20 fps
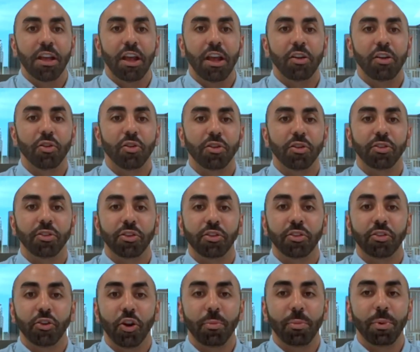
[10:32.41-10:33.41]
in order to
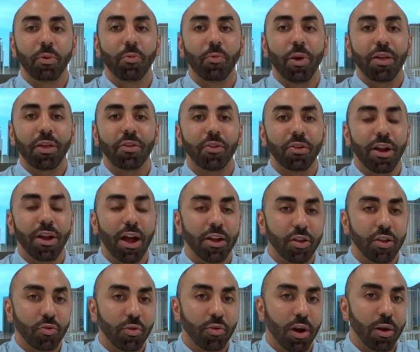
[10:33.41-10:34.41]
determine whether or not
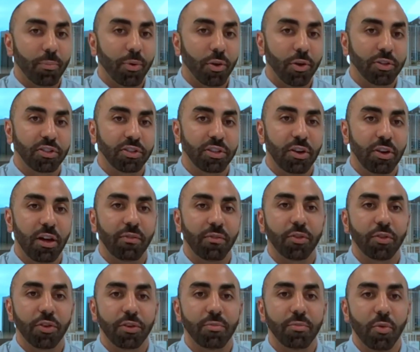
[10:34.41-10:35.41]
you are a person of
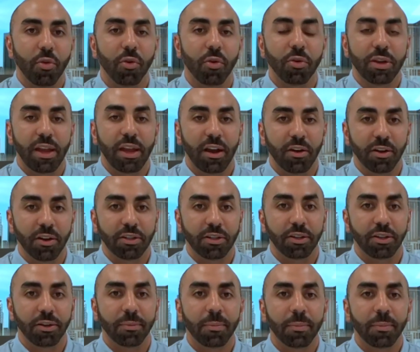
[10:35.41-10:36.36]
good moral character.